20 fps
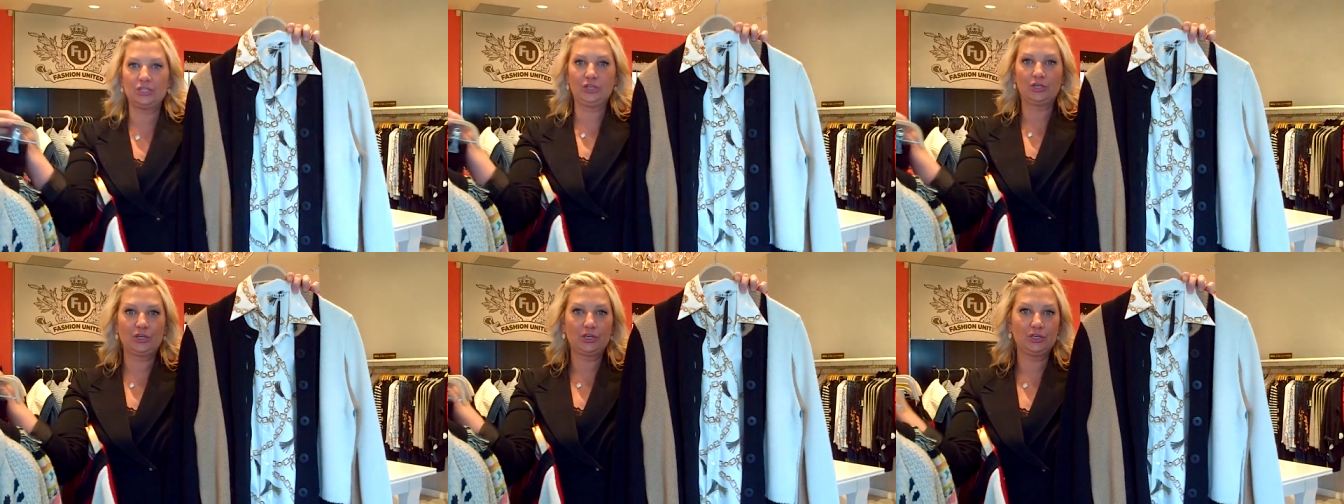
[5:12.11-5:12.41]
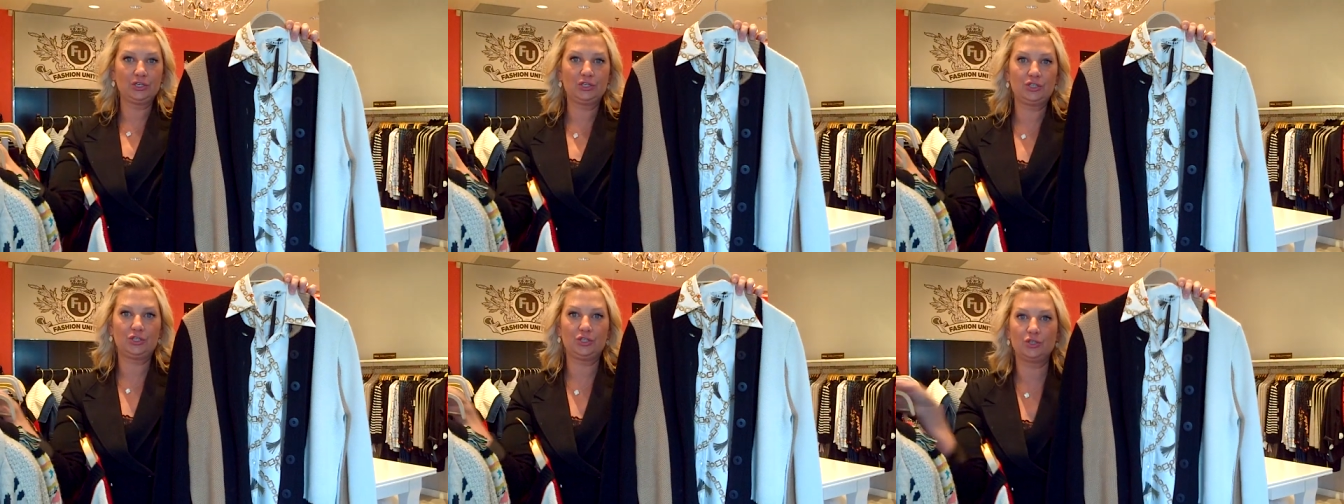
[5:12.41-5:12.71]
you
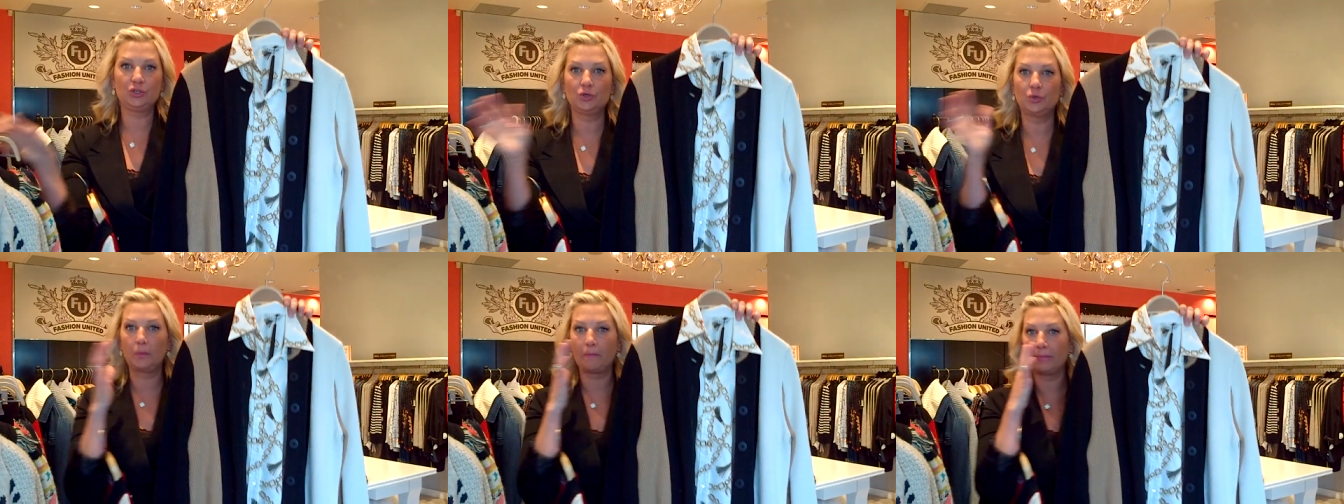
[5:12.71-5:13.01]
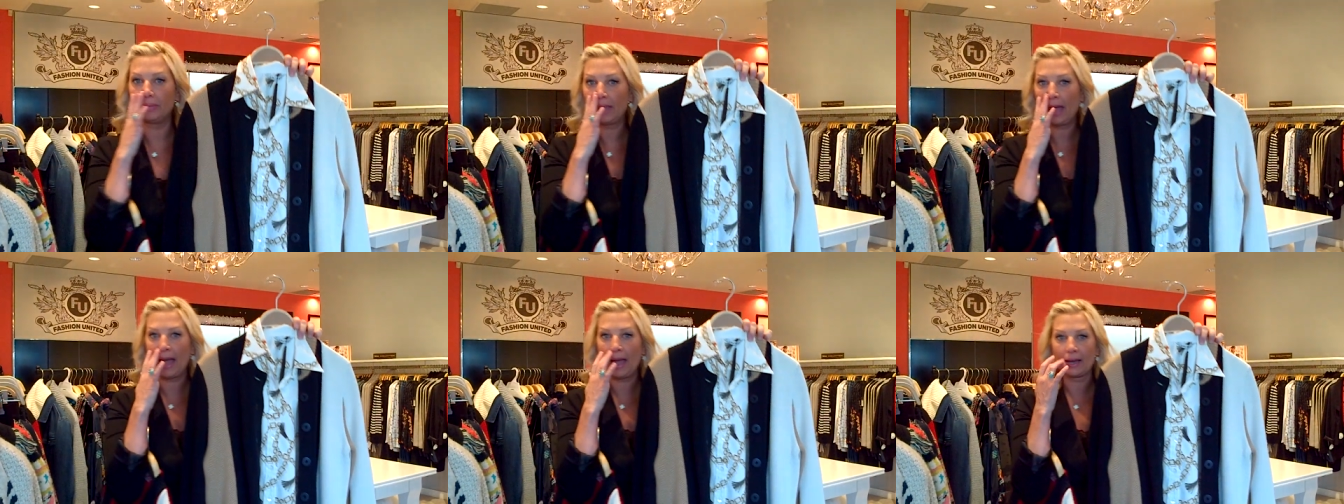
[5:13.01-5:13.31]
could do
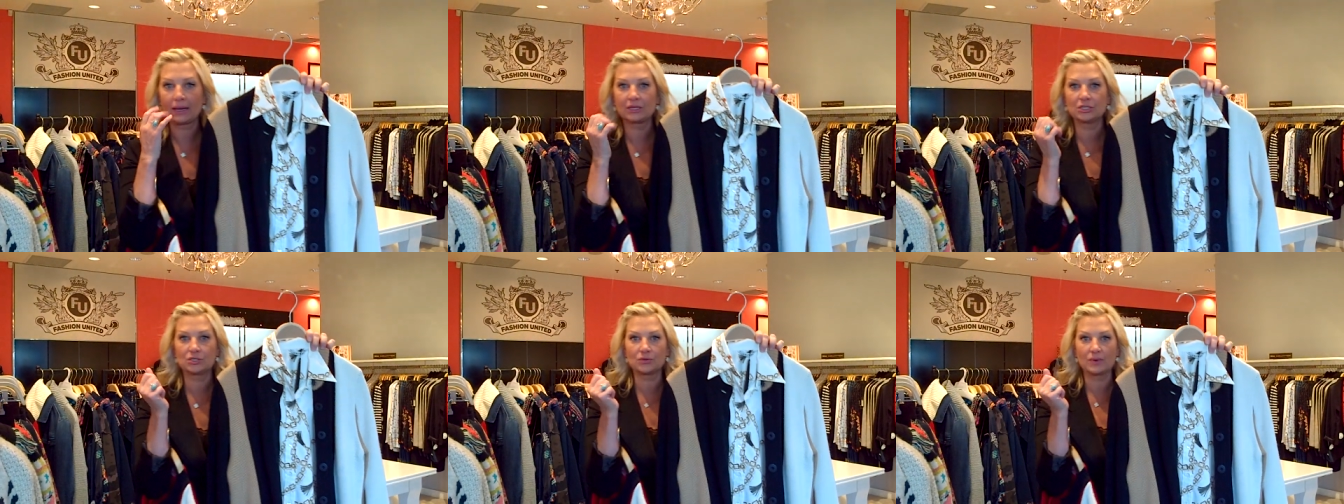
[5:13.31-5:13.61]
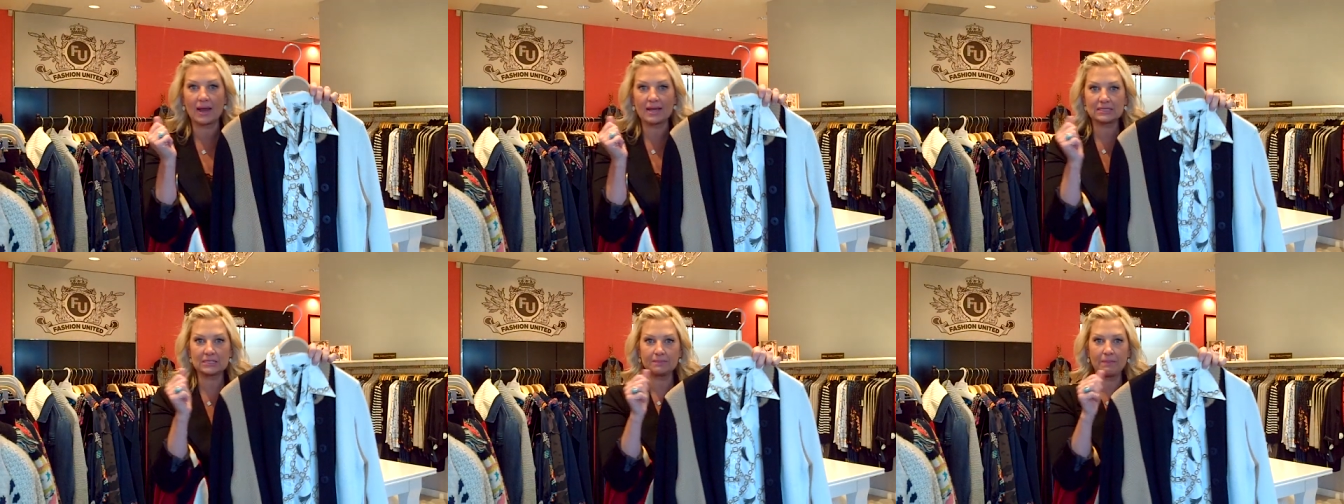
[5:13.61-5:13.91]
black
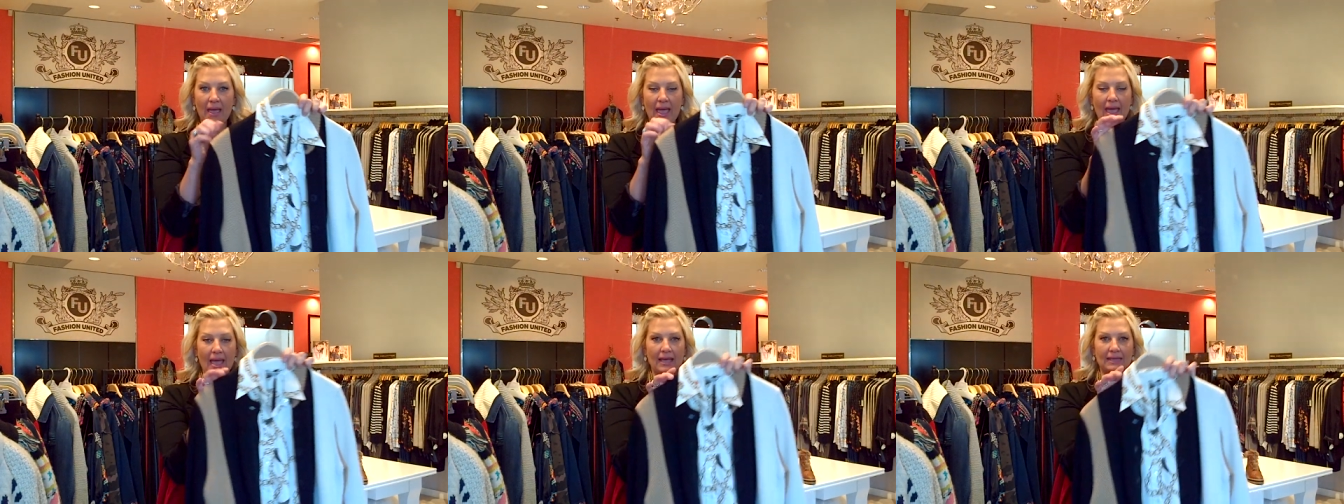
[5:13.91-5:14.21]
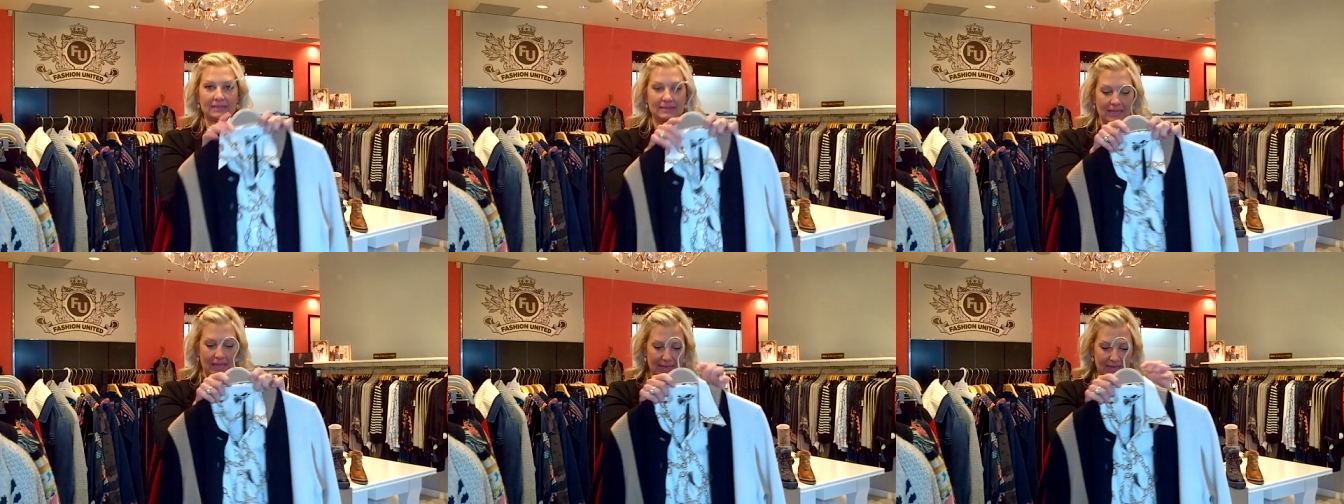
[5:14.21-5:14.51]
dress
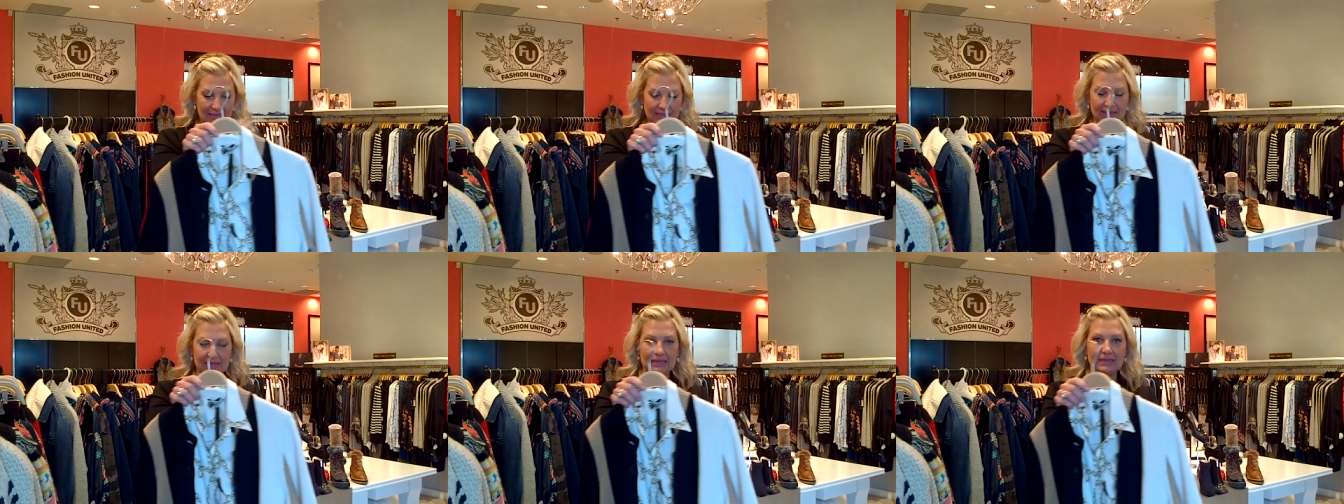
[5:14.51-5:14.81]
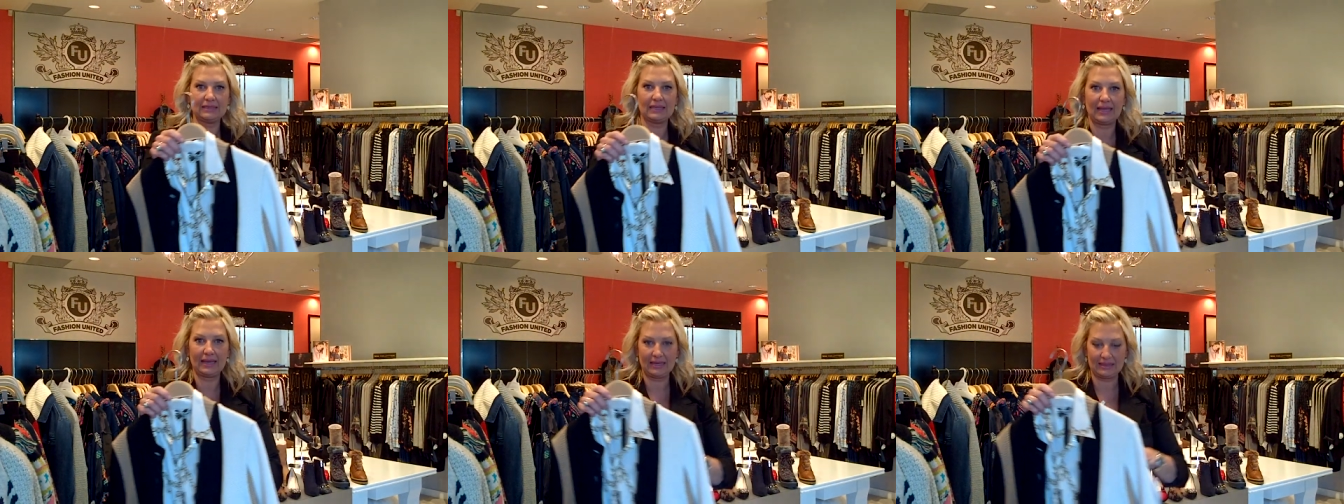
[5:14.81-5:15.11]
pants,
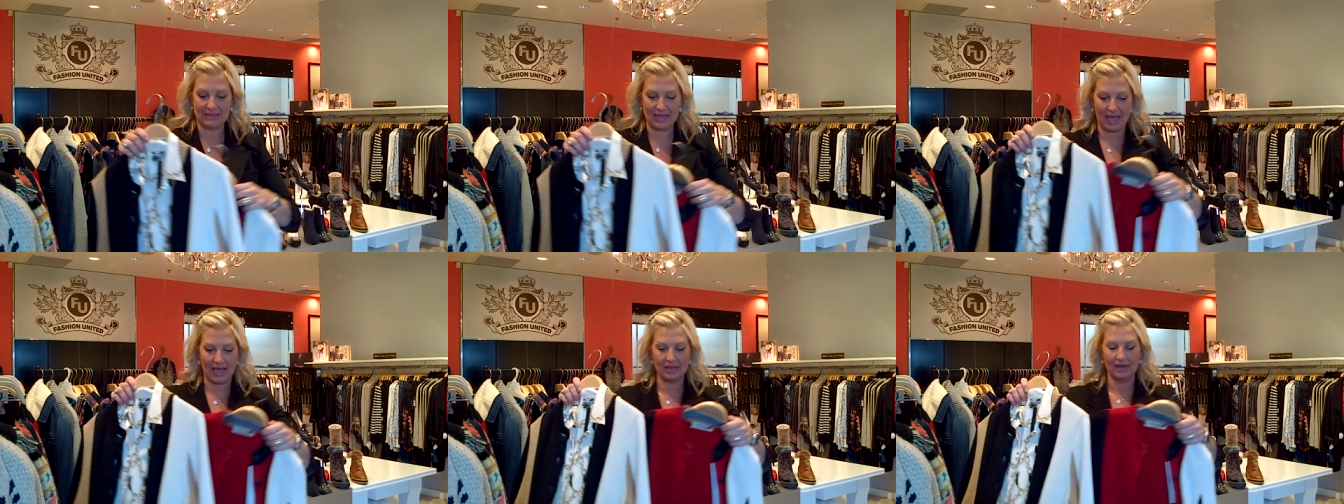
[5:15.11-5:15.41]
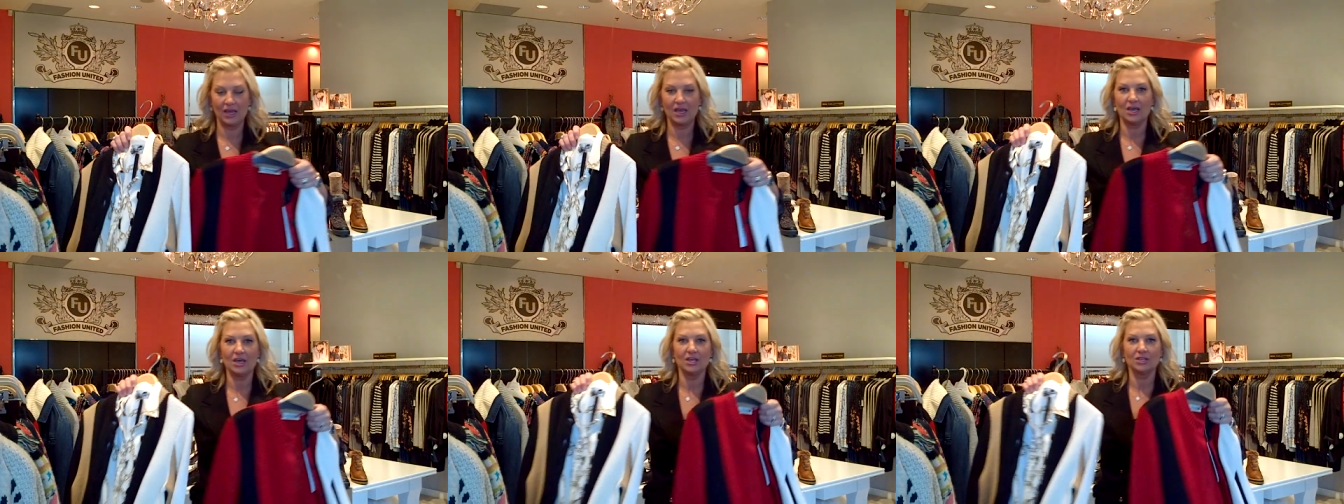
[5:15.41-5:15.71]
anything like that.